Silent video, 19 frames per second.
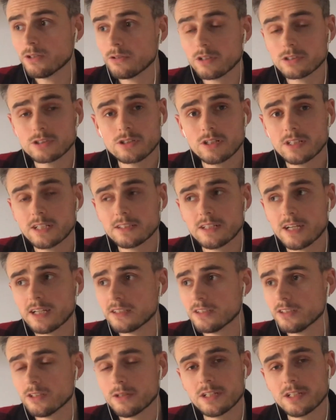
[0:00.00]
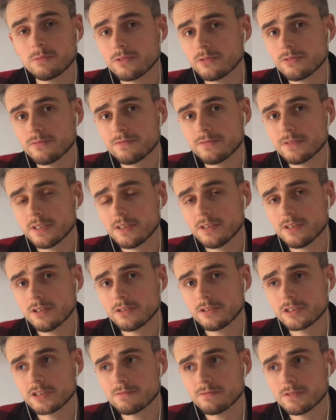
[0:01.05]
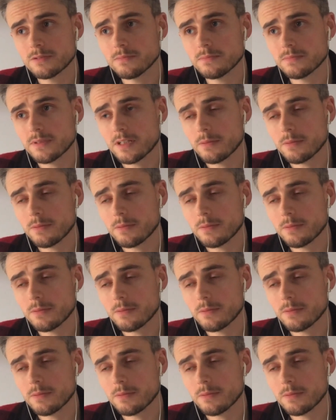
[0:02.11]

not at all. I didn't know anyone in the audition room.